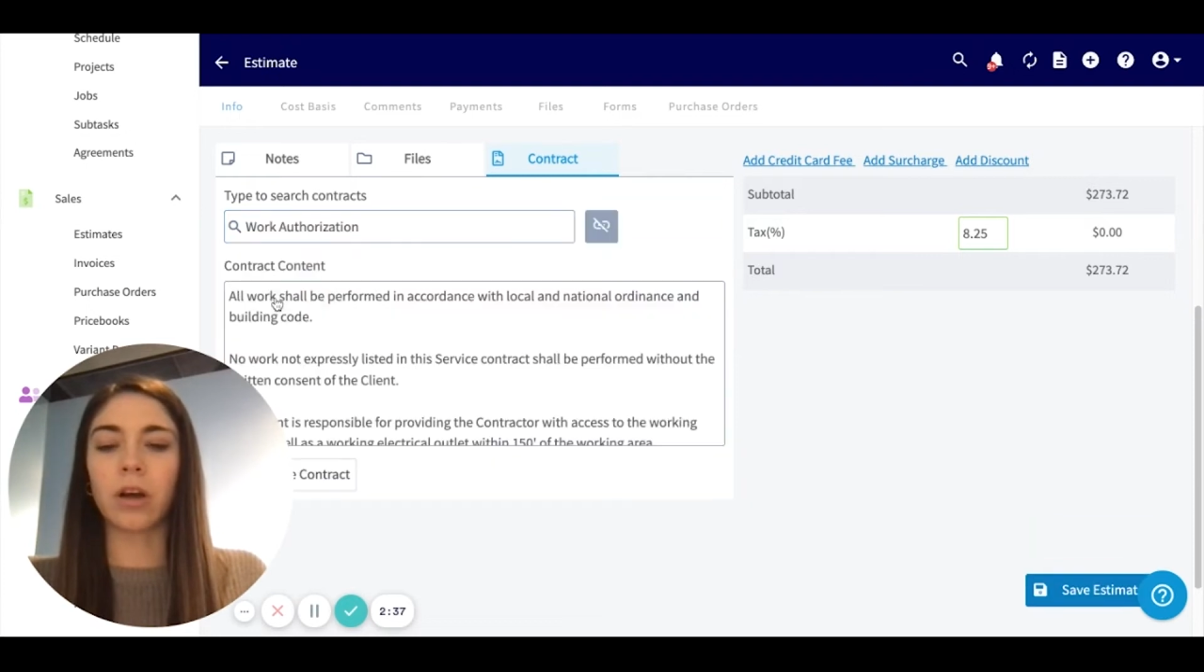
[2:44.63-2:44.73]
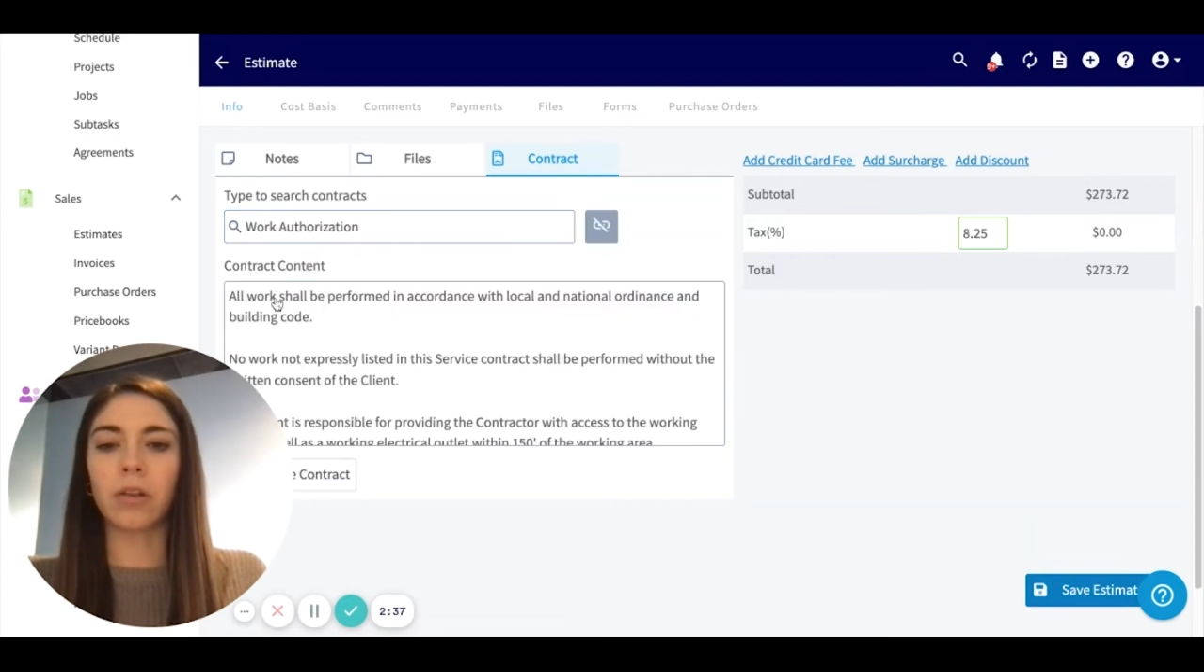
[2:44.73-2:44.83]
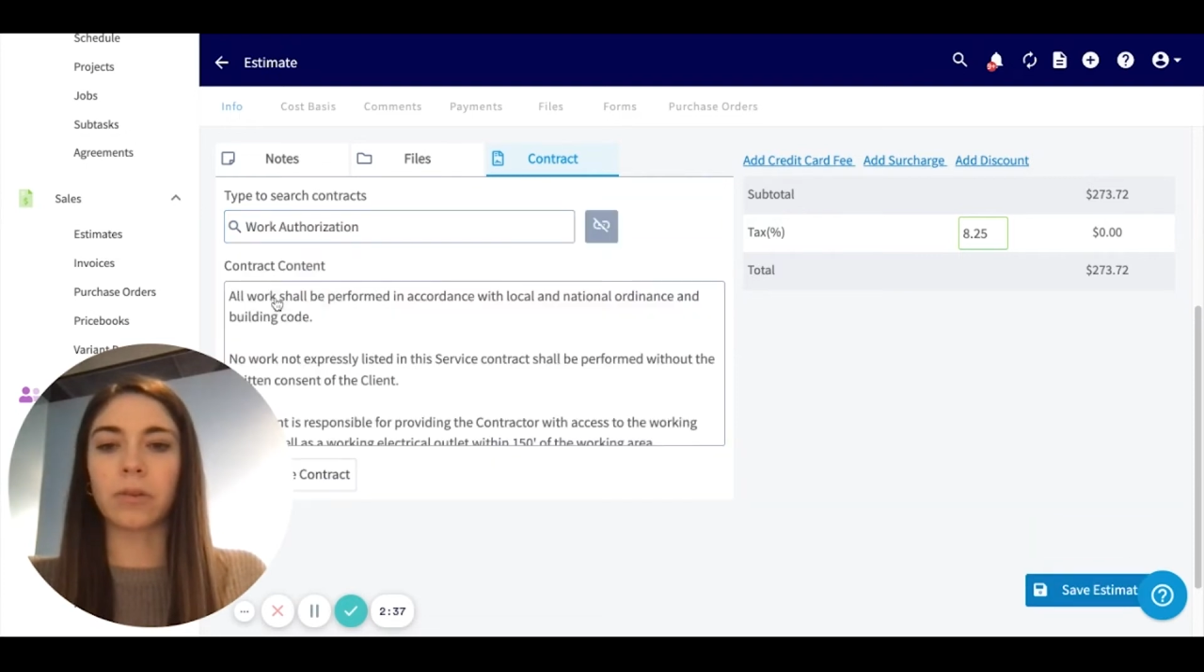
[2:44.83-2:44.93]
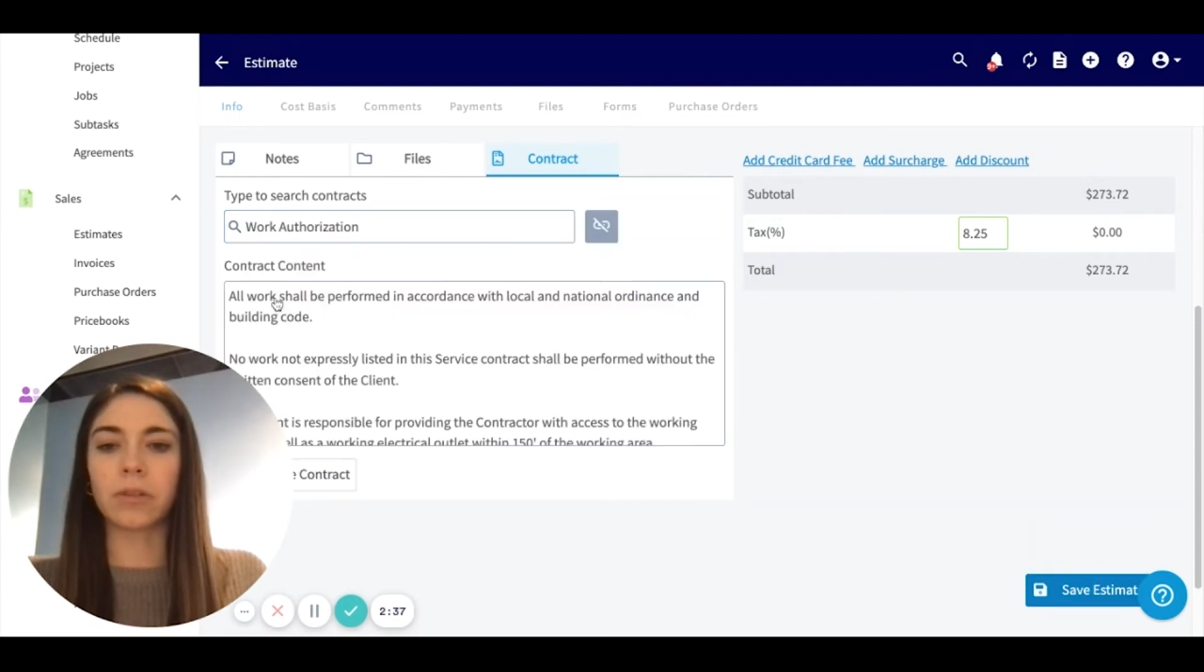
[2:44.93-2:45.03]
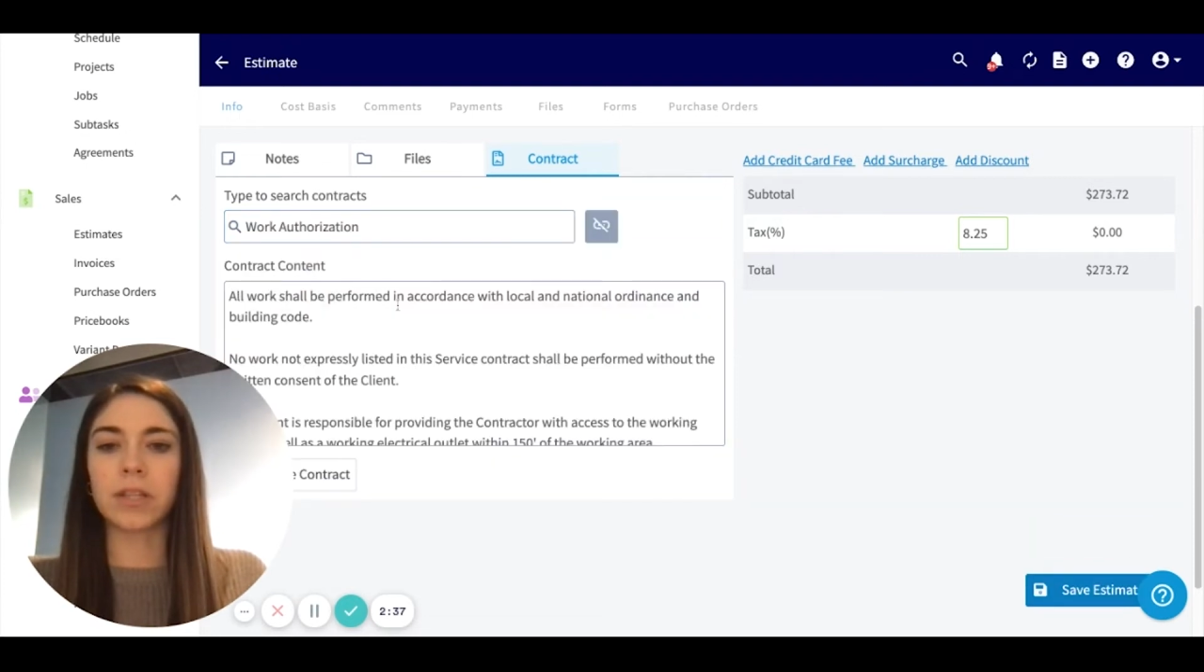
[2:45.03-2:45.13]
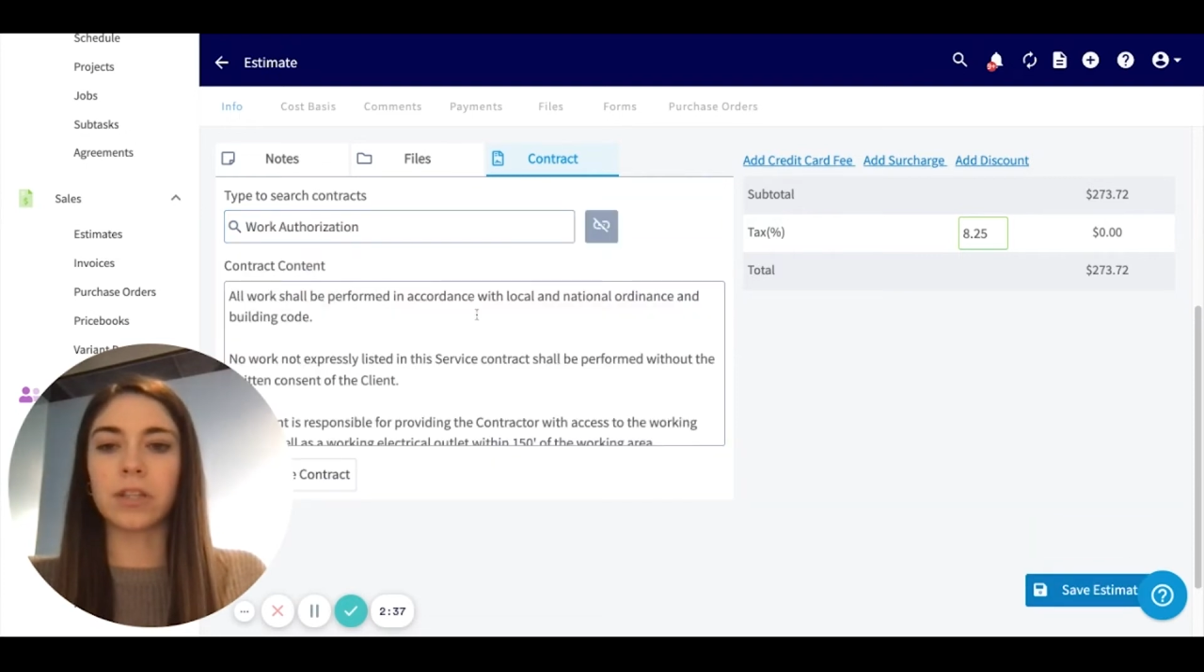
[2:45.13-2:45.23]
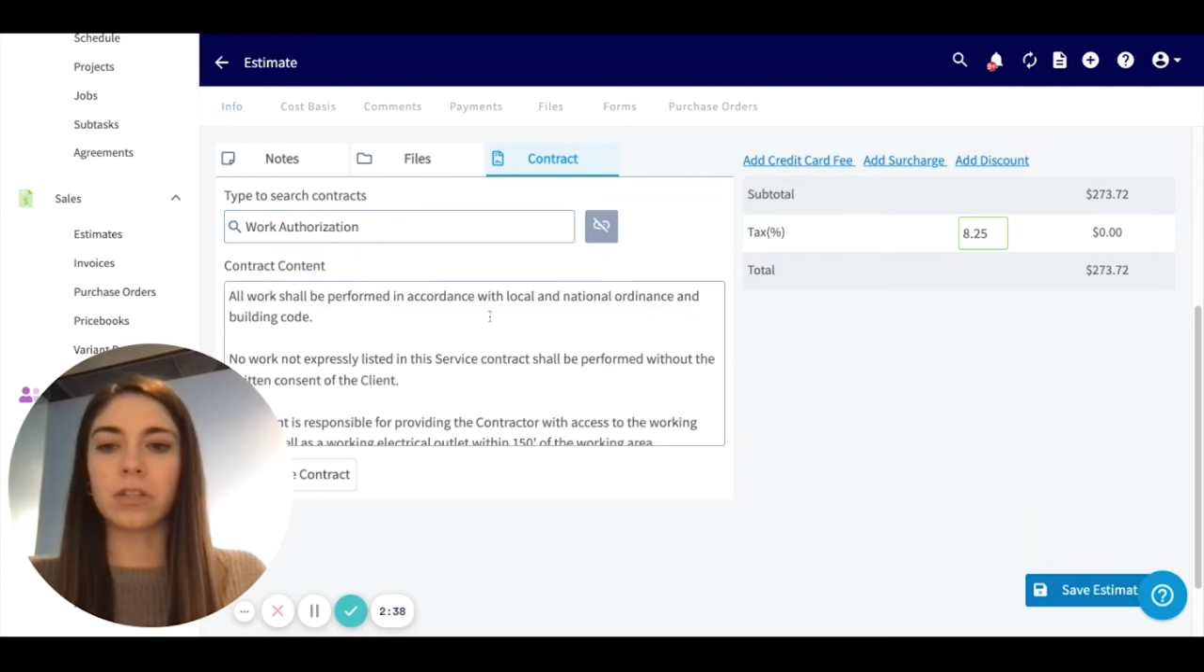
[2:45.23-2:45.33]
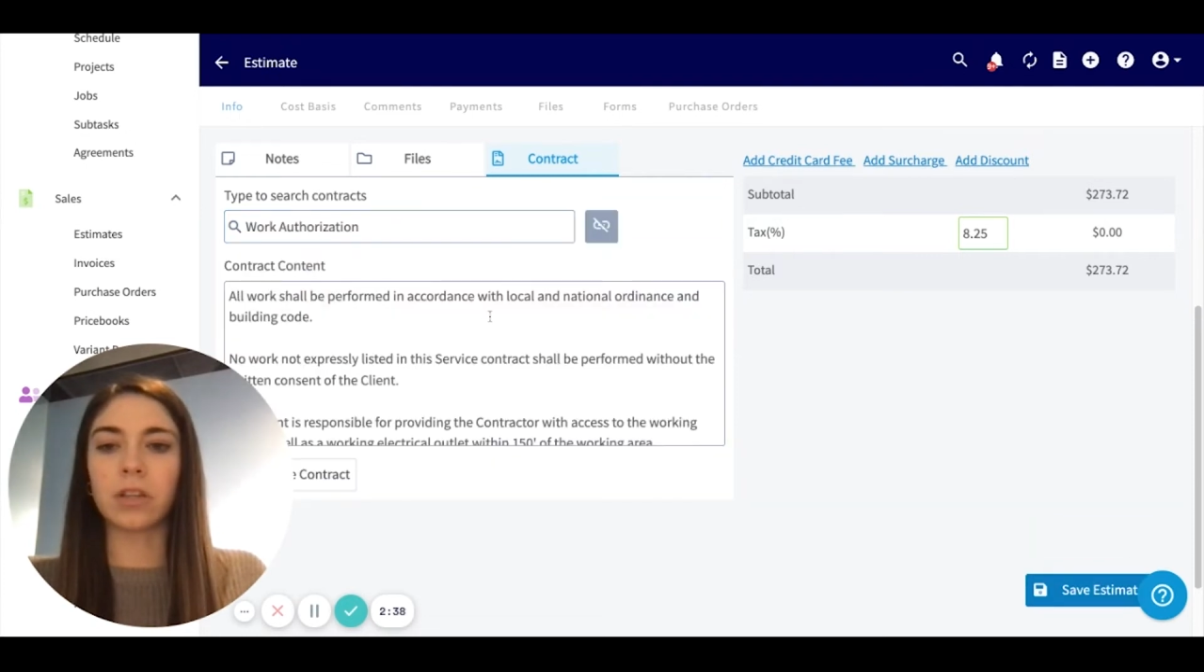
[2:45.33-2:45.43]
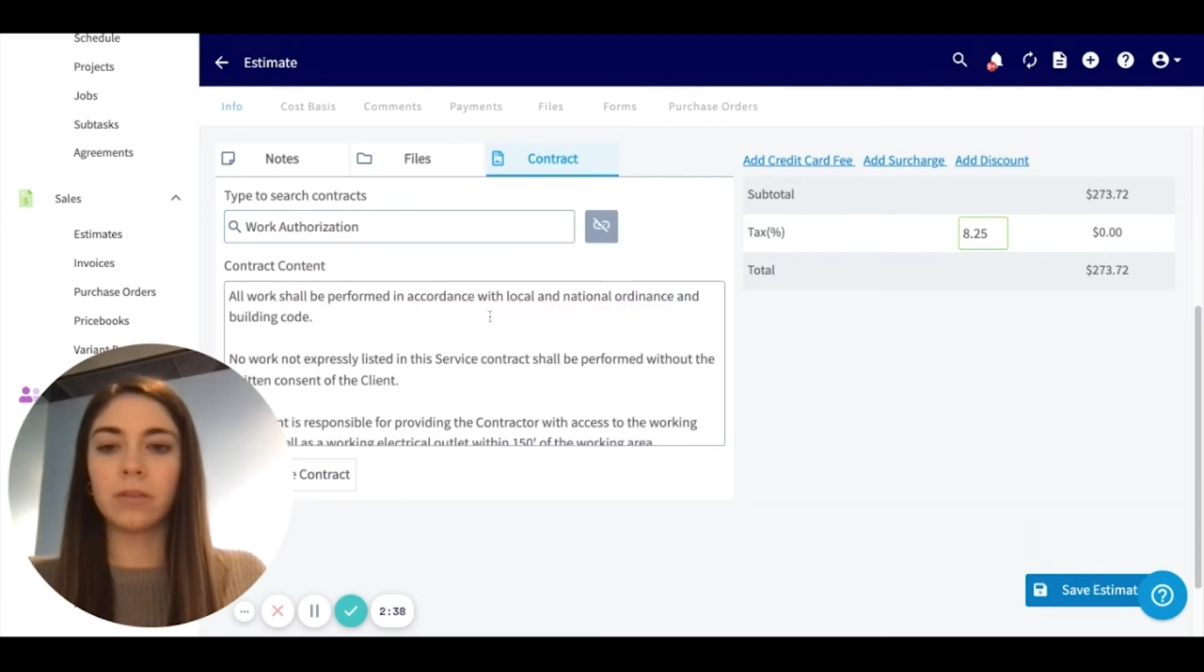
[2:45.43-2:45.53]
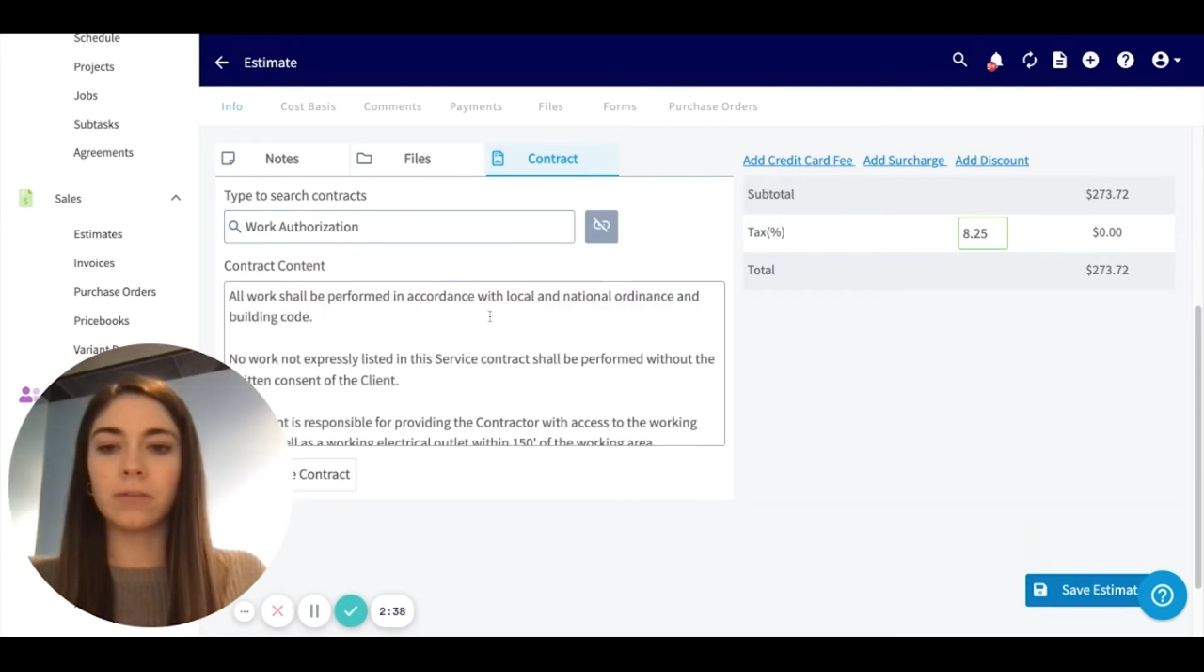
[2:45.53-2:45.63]

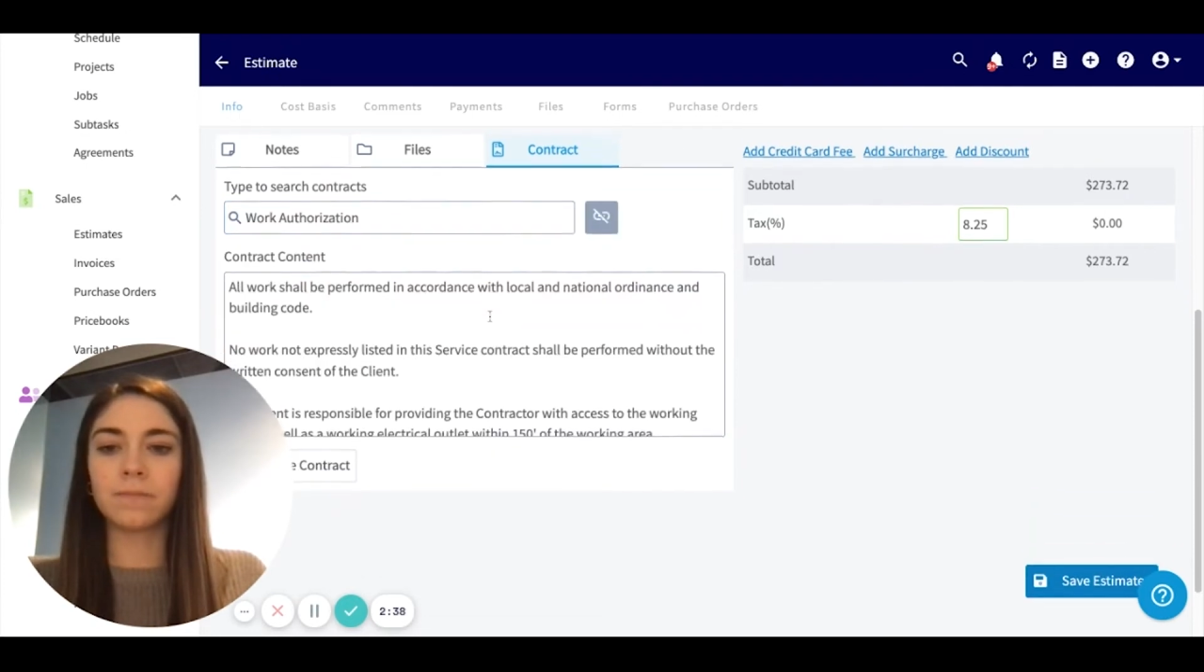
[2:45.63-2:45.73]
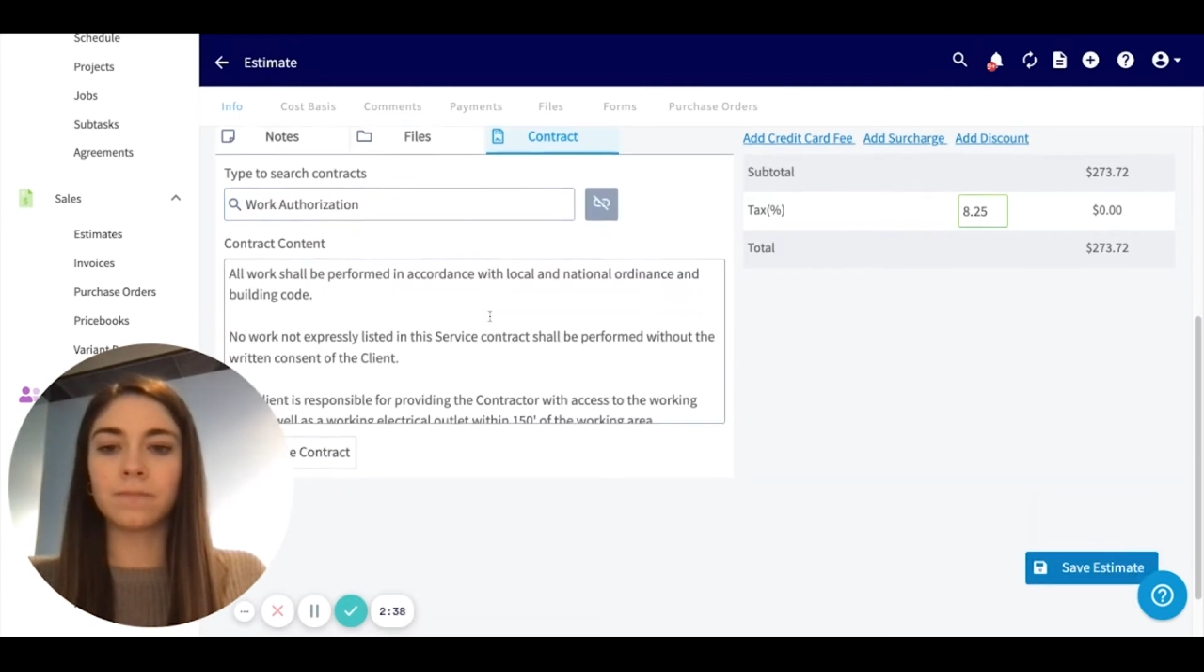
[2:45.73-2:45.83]
authorization